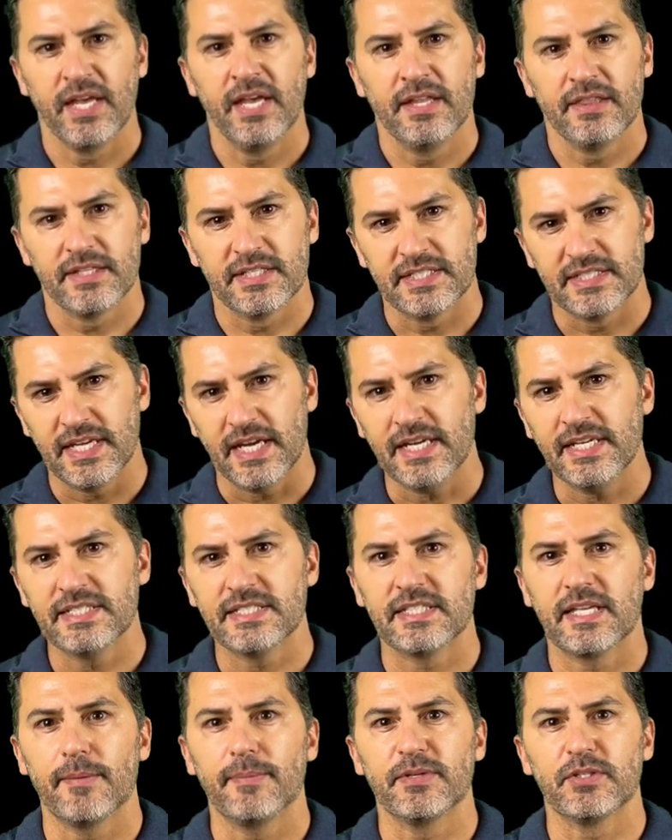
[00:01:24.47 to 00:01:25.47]
The second
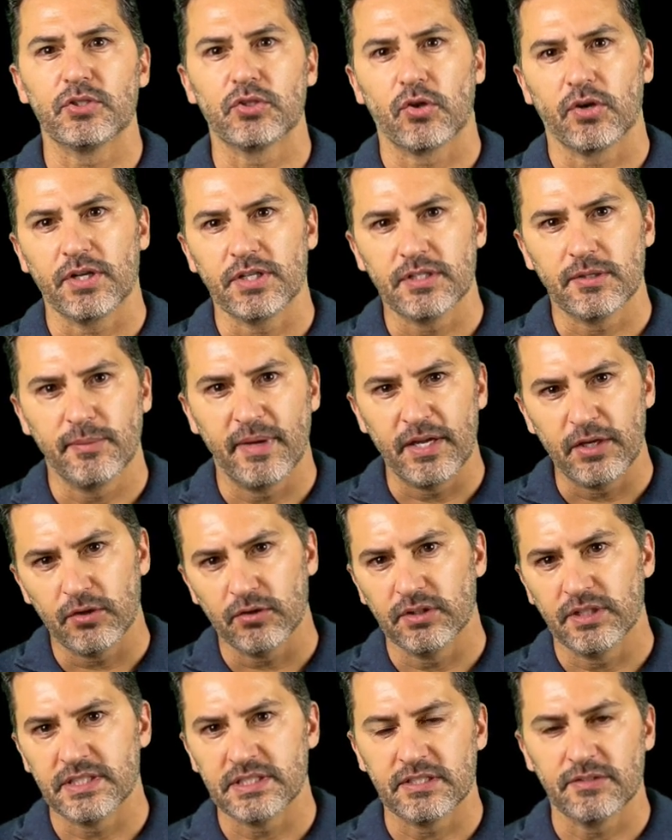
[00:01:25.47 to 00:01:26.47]
step is starting to make your
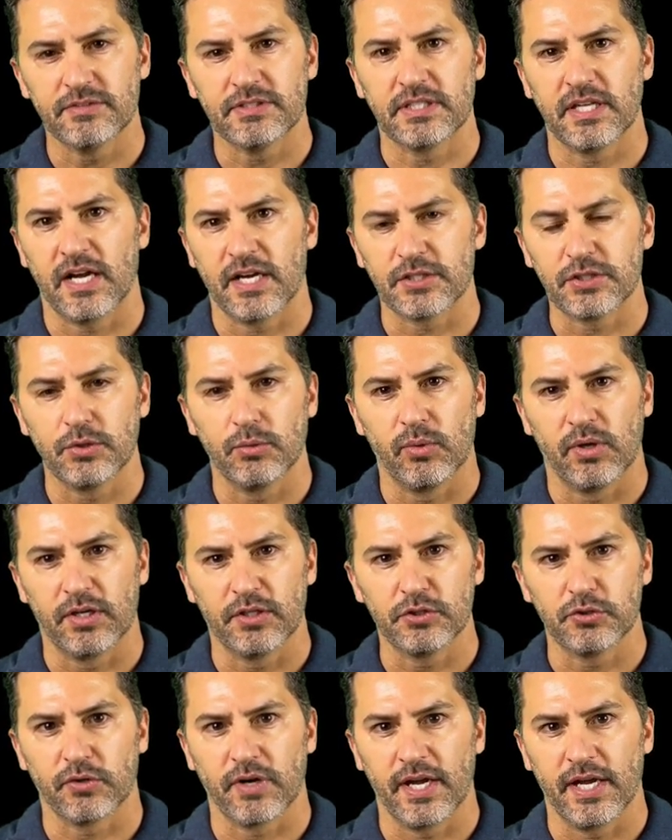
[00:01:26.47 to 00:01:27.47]
list of stocks you want to
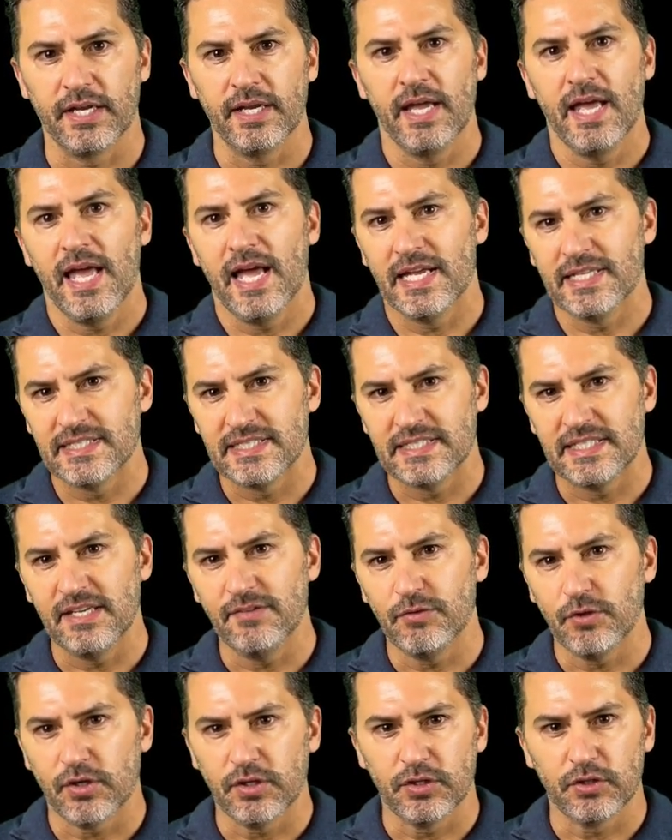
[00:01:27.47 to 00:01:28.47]
trade and see if
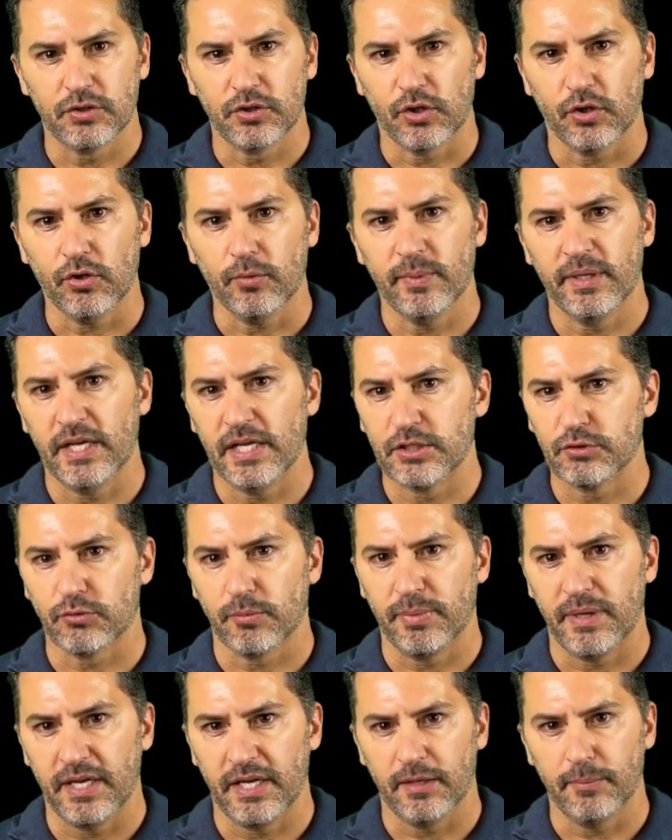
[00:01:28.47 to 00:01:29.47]
you can determine its
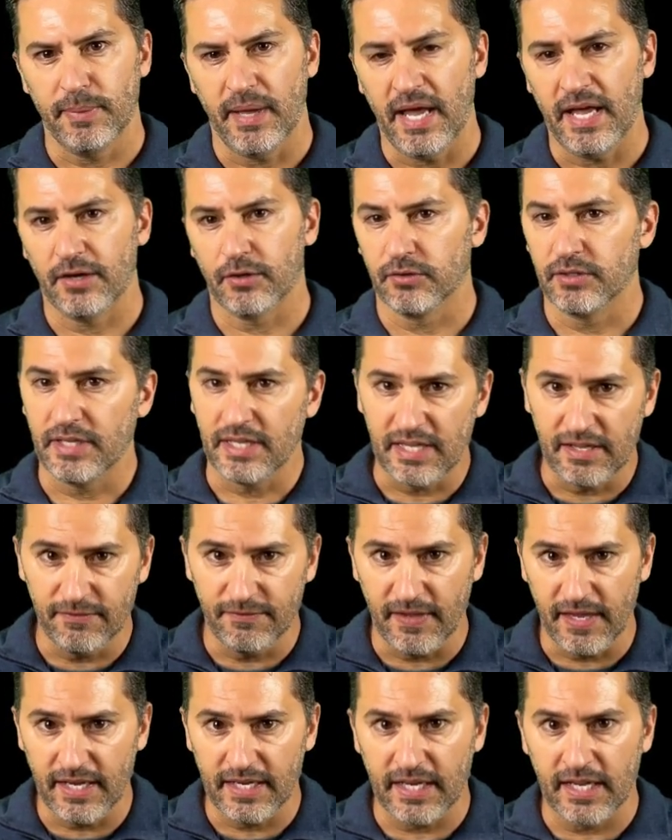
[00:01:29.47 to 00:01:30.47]
repeating pattern, if
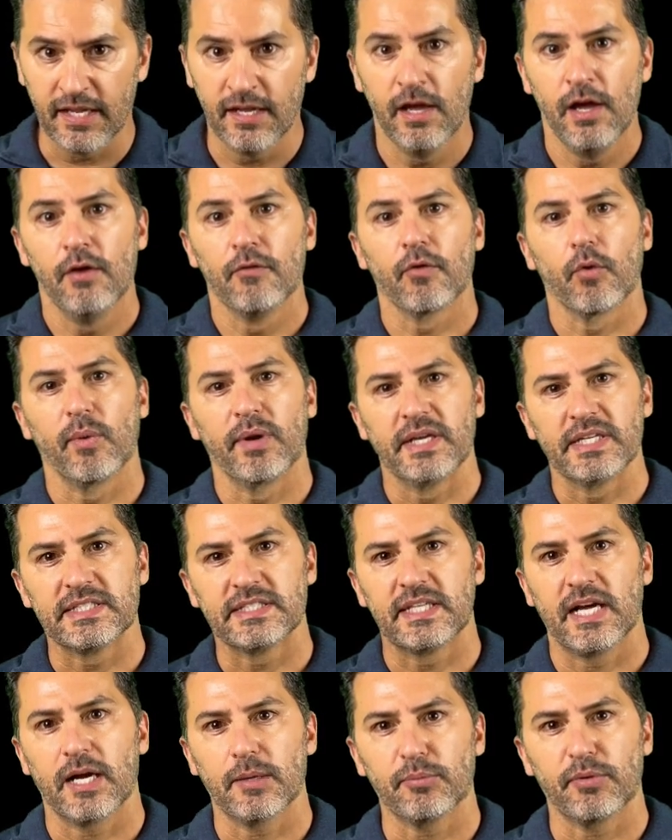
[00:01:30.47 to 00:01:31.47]
any, for when the
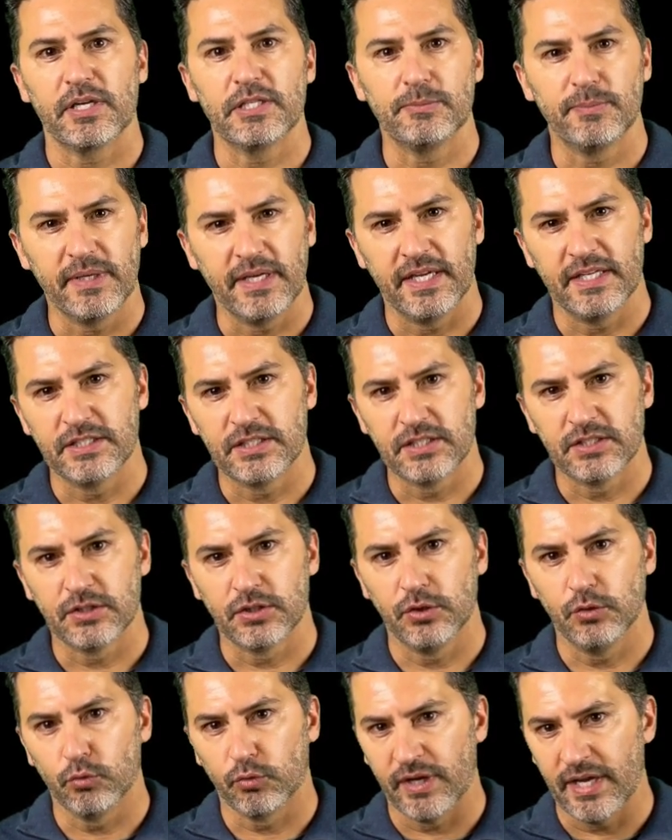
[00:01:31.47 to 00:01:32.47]
stock price begins
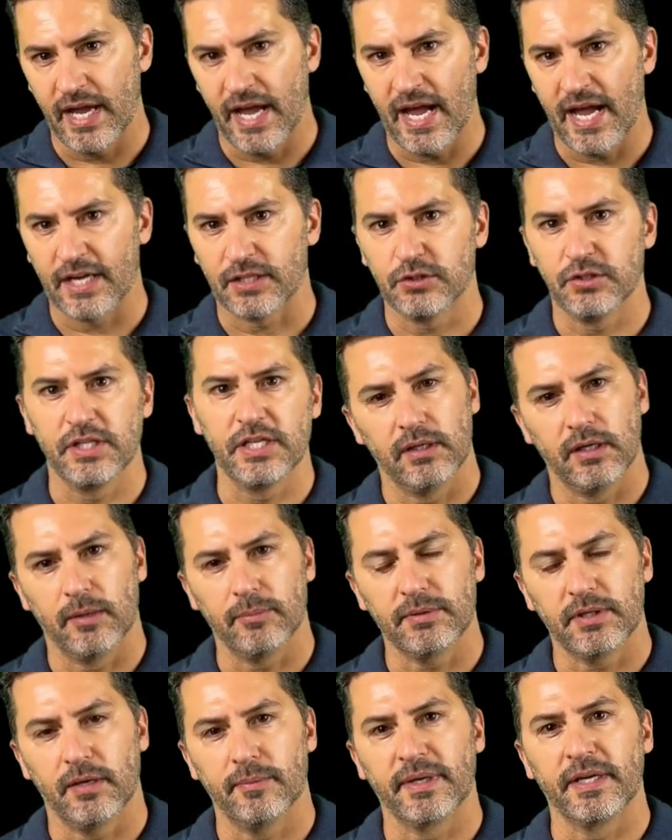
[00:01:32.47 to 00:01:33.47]
to react to the
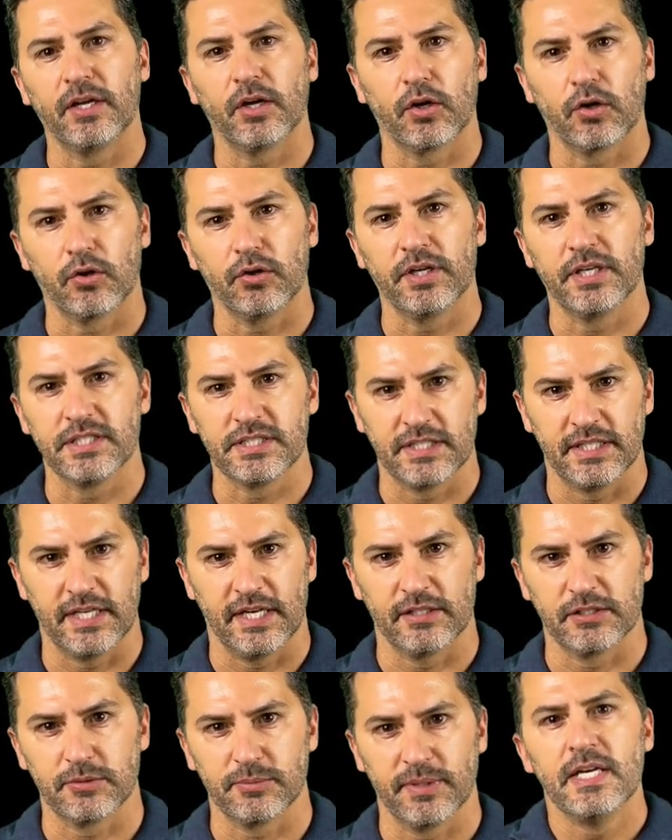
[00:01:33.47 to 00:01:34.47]
upcoming earnings
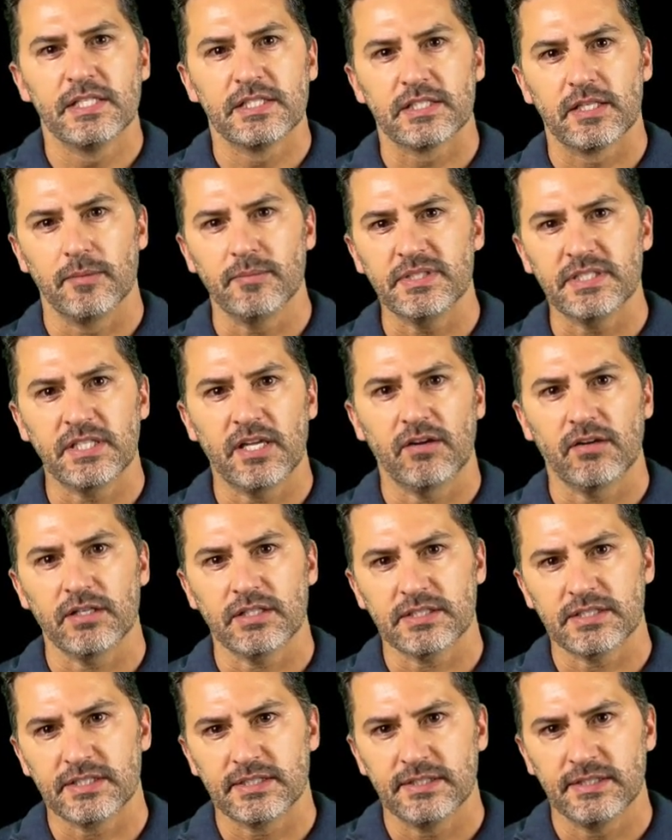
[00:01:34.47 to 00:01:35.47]
announcement. Some
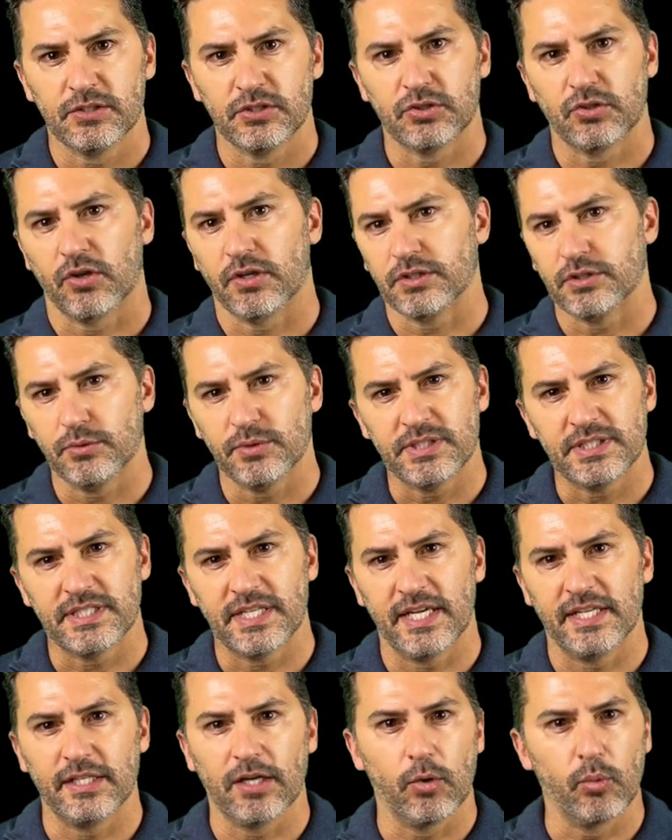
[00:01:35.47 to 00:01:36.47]
stocks start to
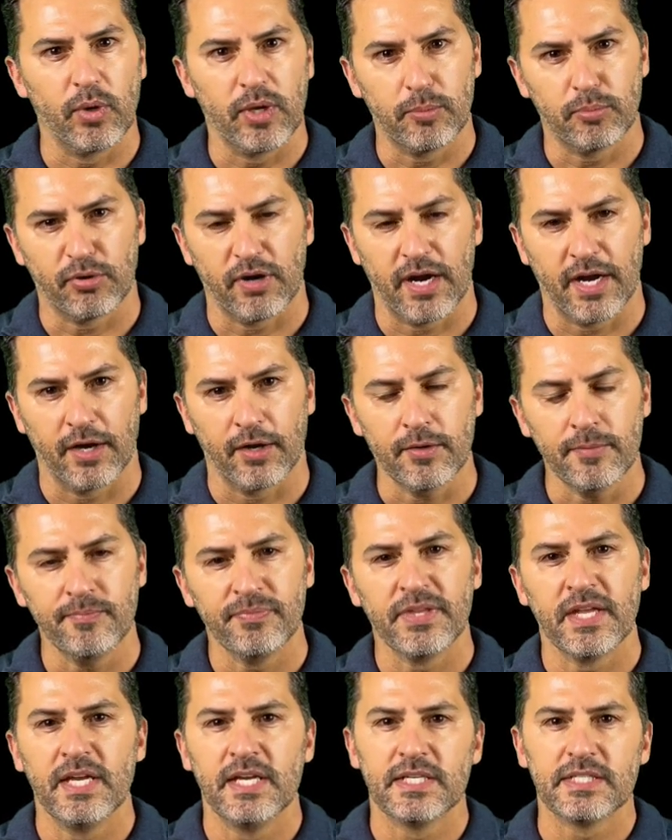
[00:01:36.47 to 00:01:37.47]
ascend a week prior,
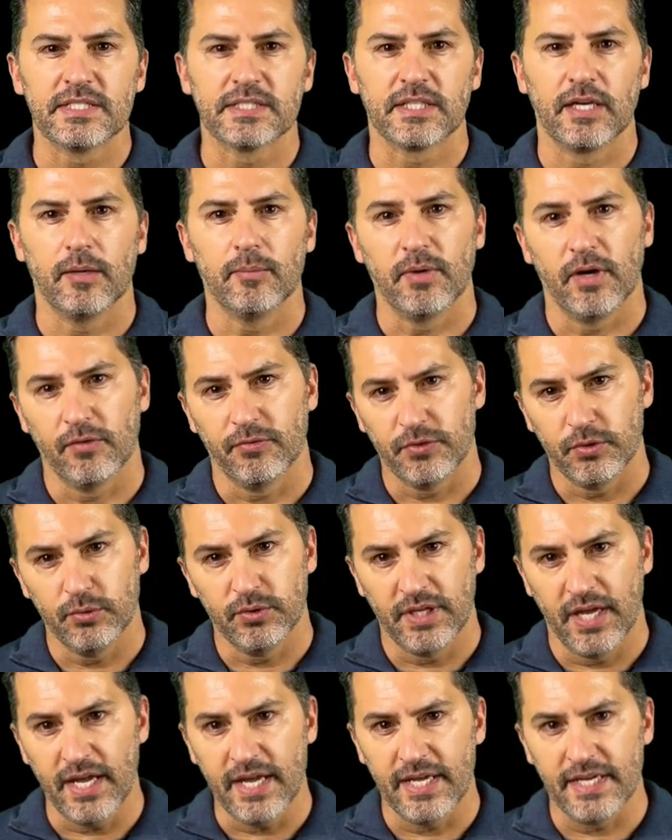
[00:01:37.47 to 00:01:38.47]
some a few
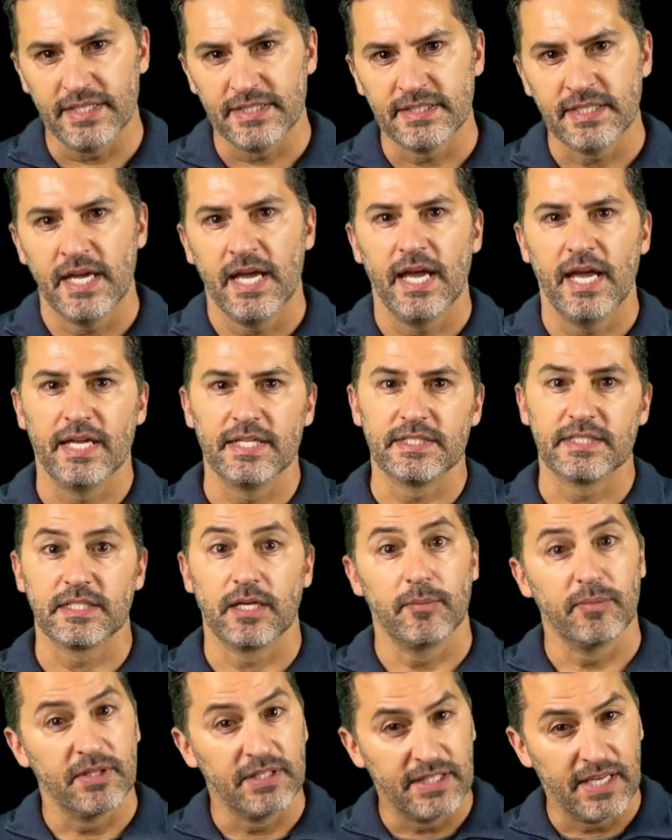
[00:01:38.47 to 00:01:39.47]
days, and
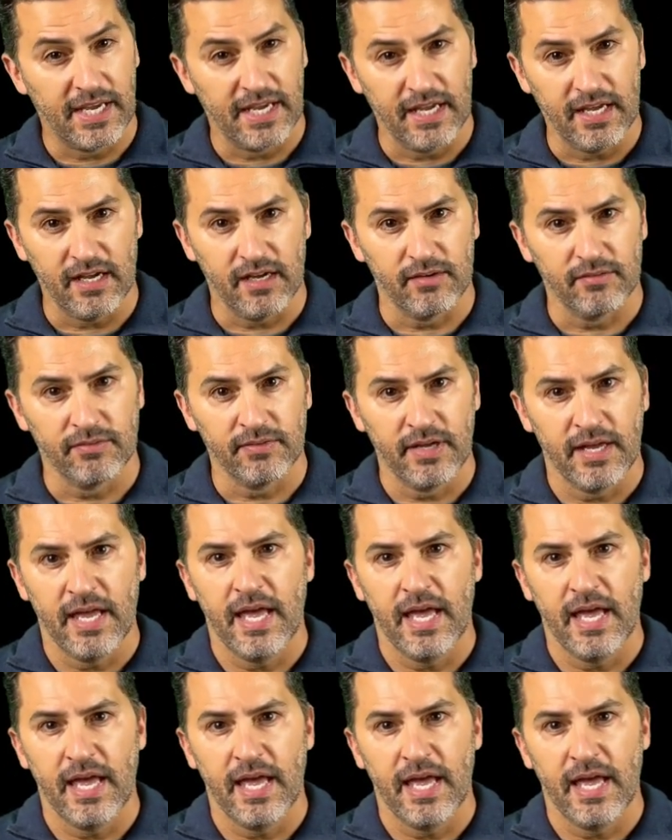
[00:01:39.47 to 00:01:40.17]
some the day of.